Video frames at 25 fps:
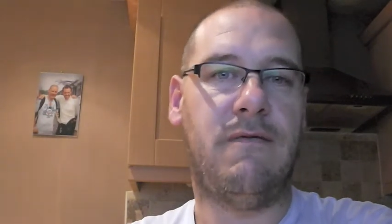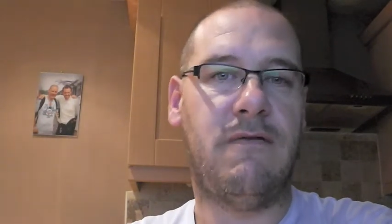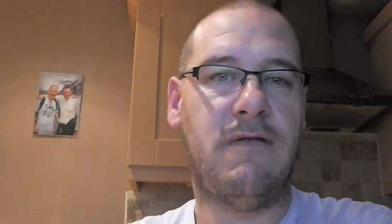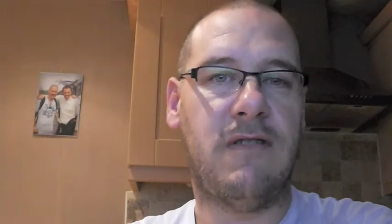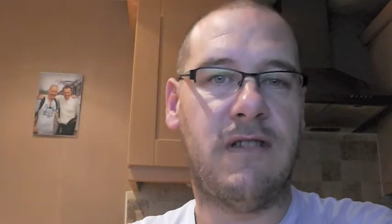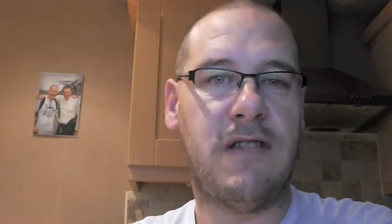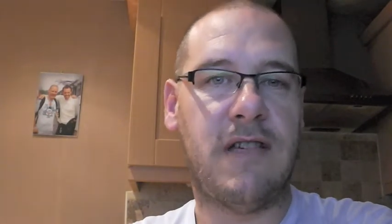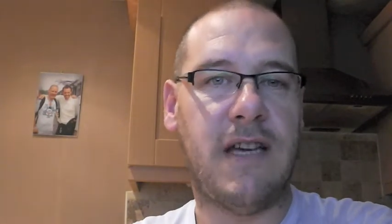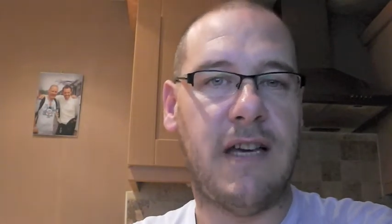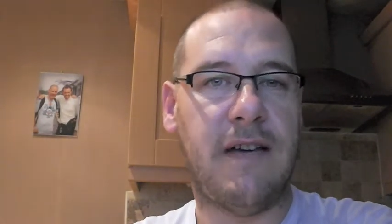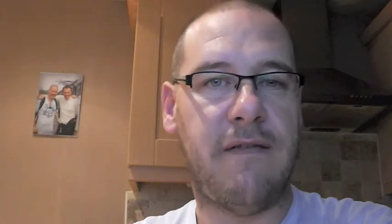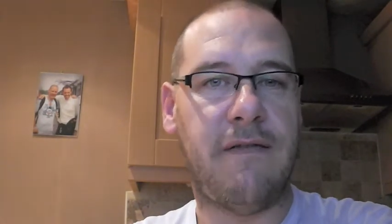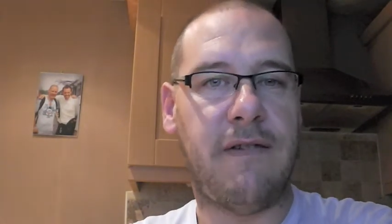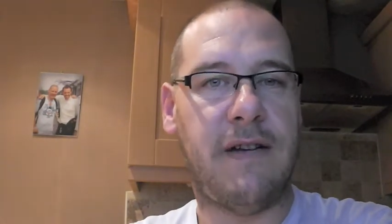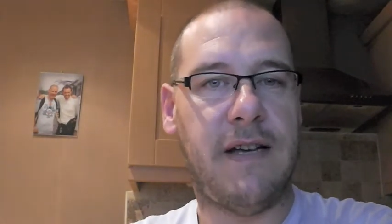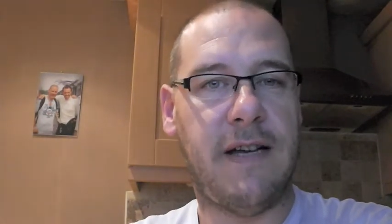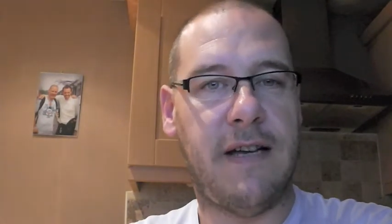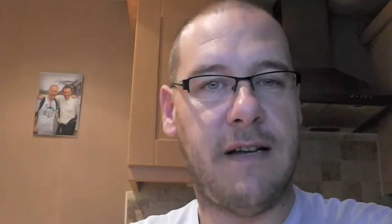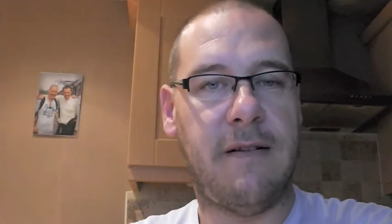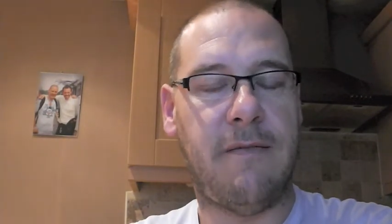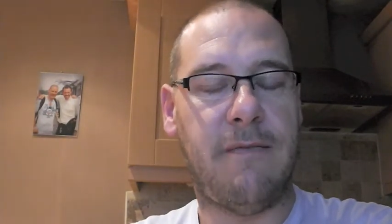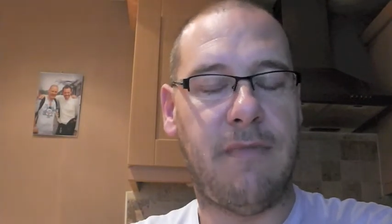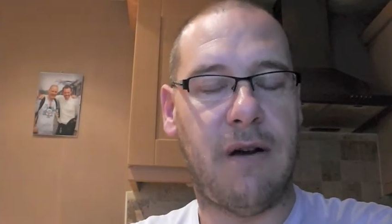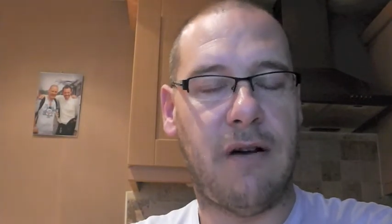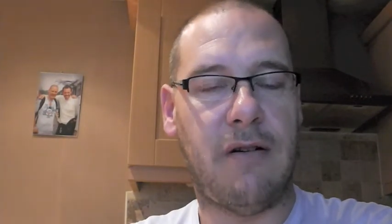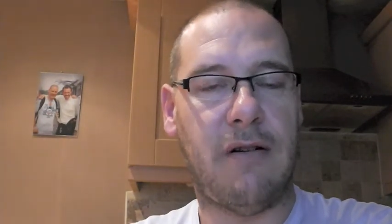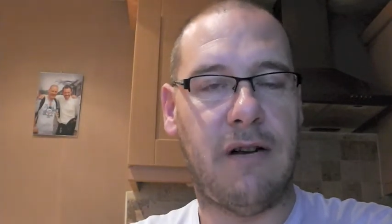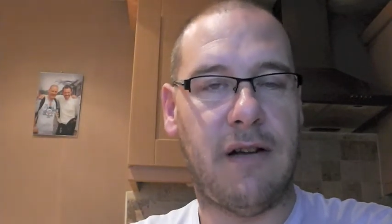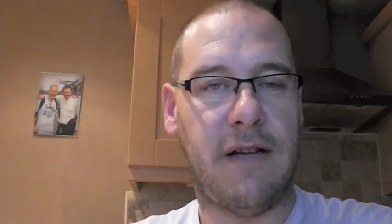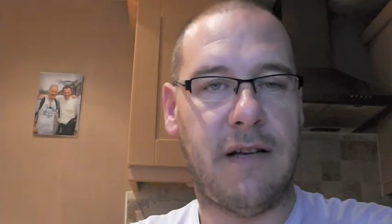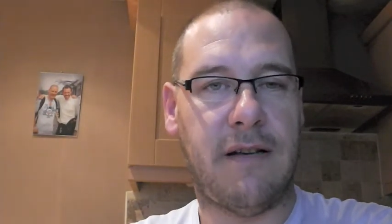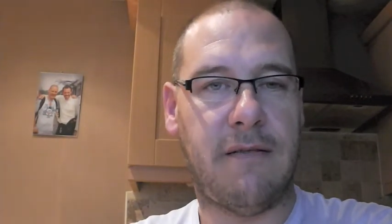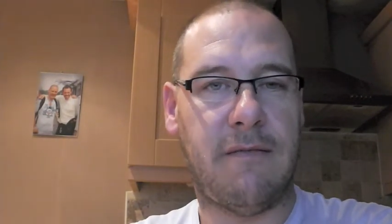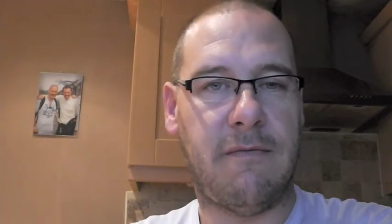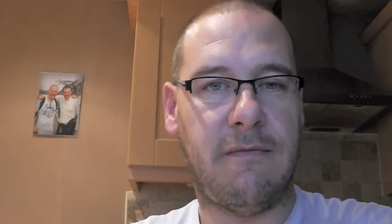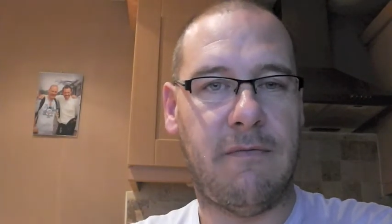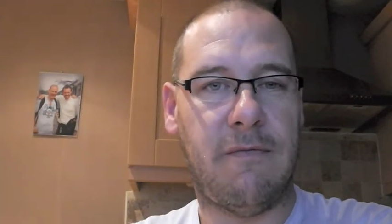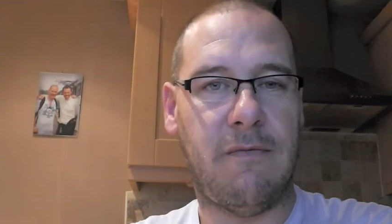safely and about
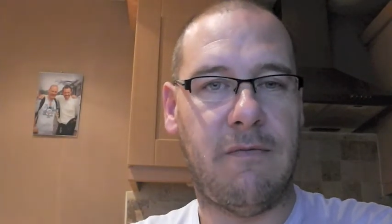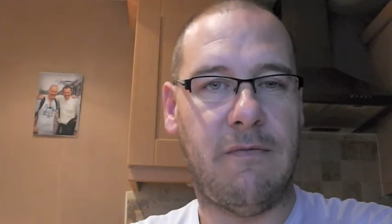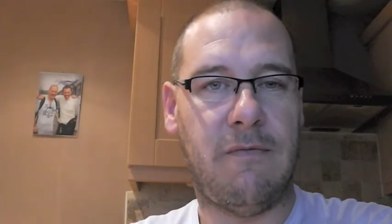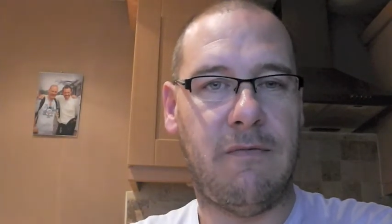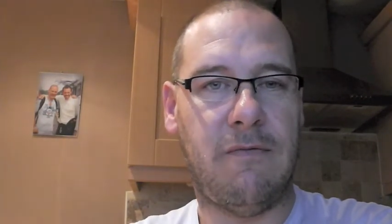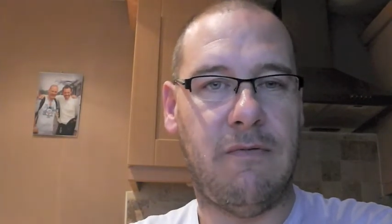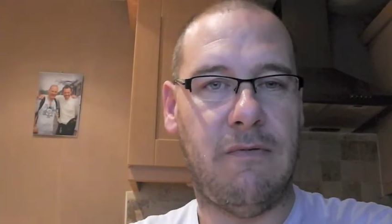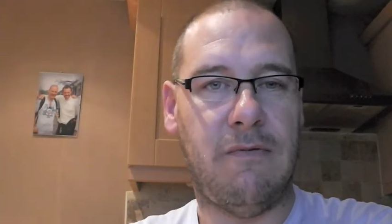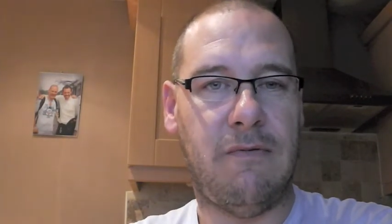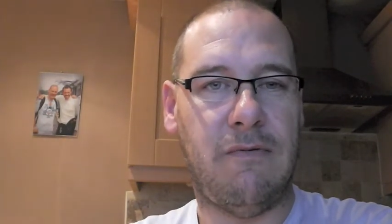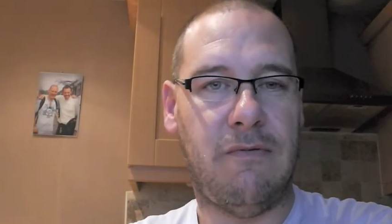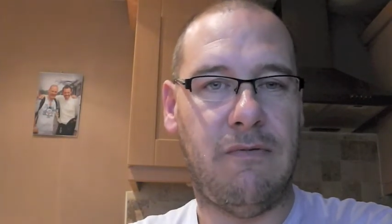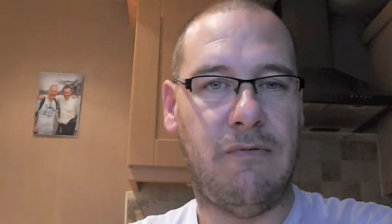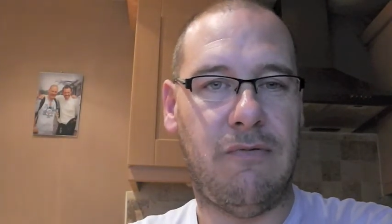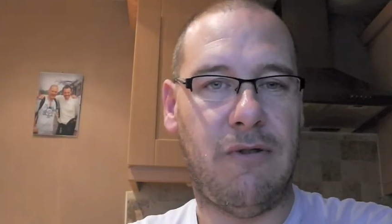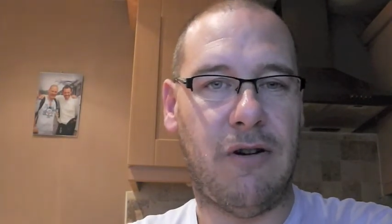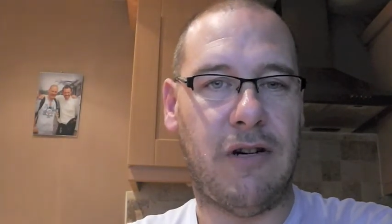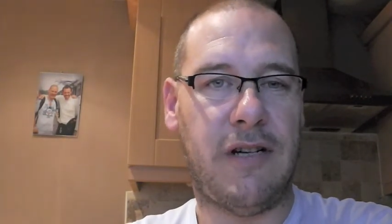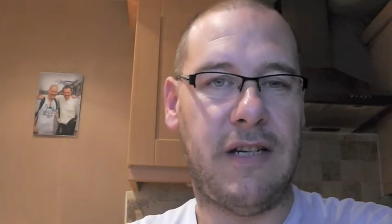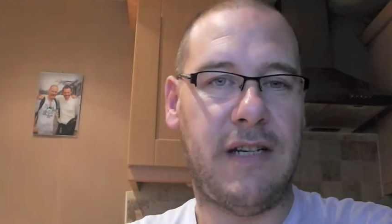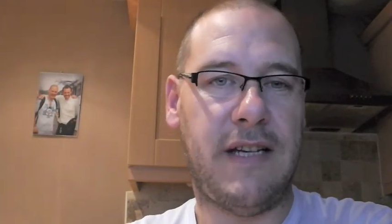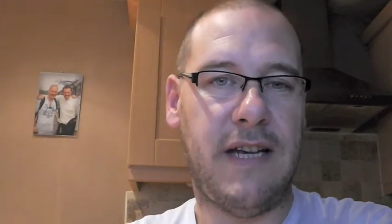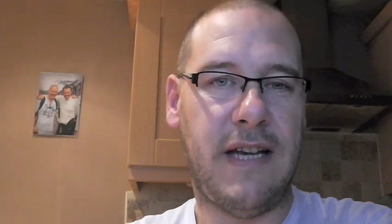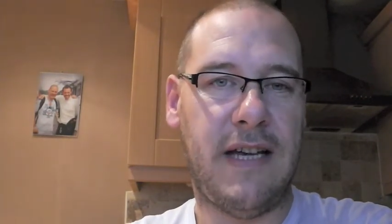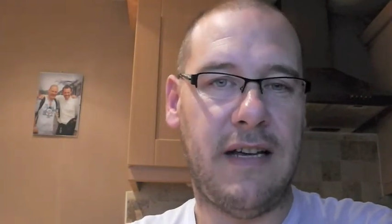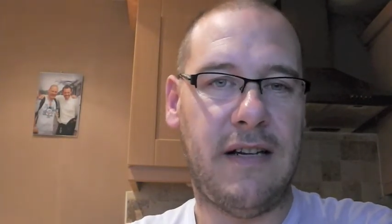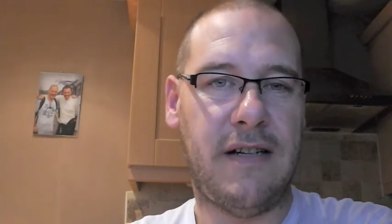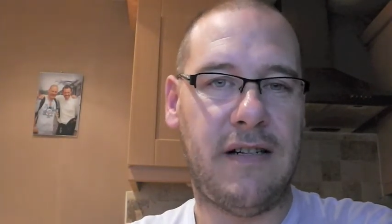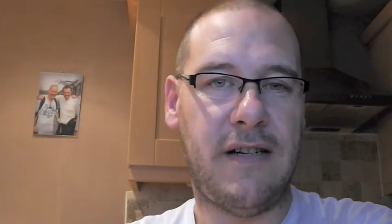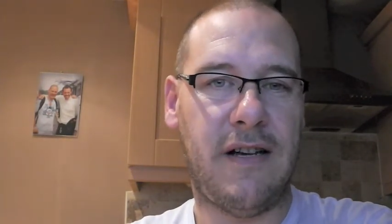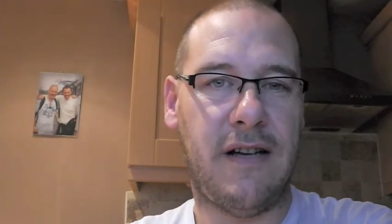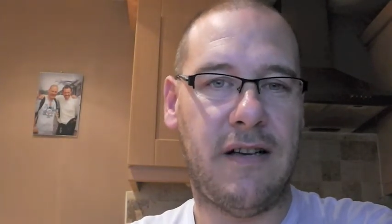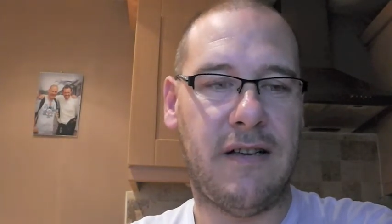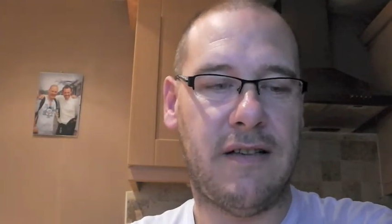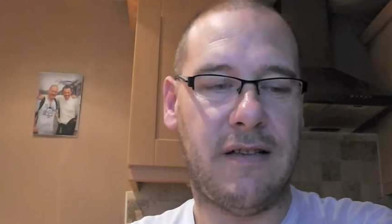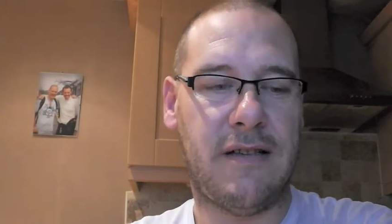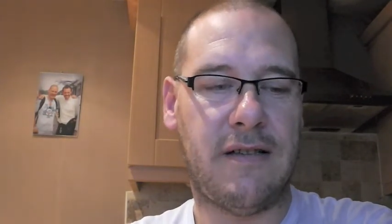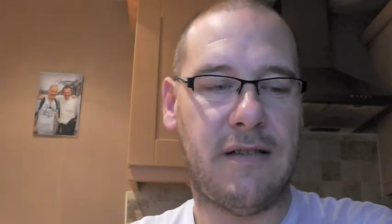like what
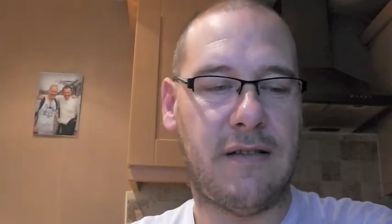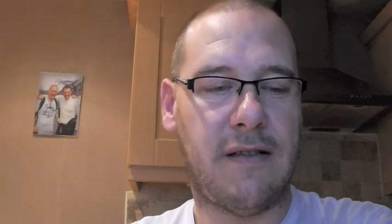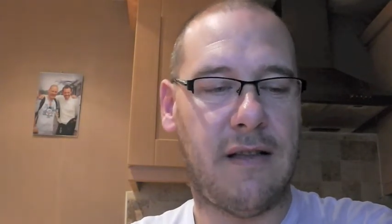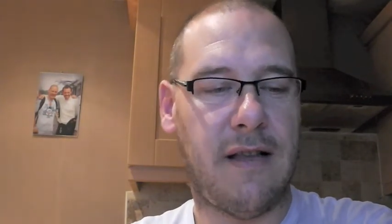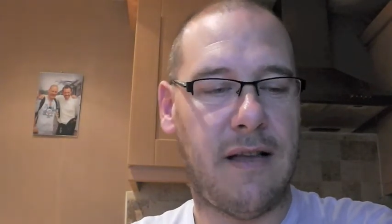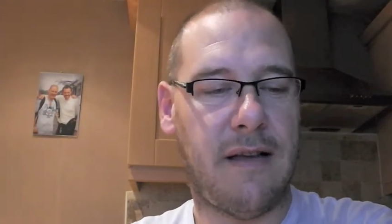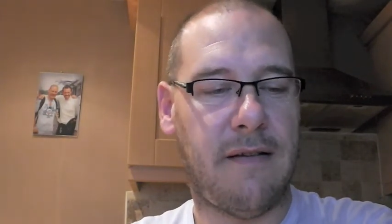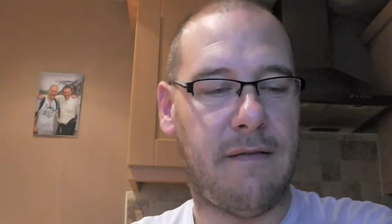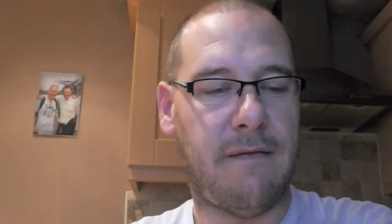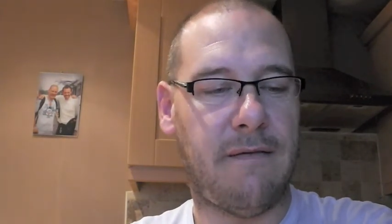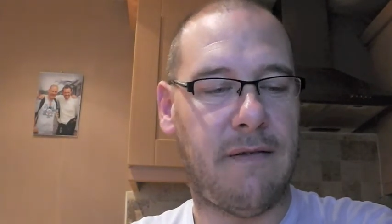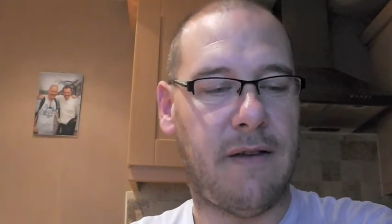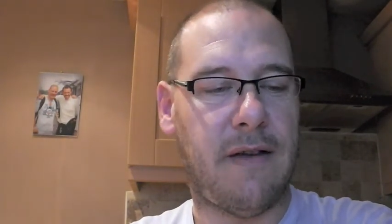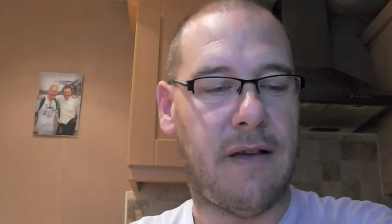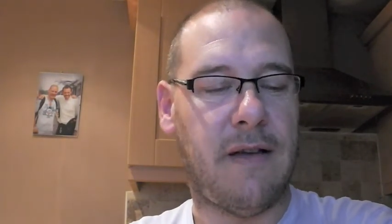dangers like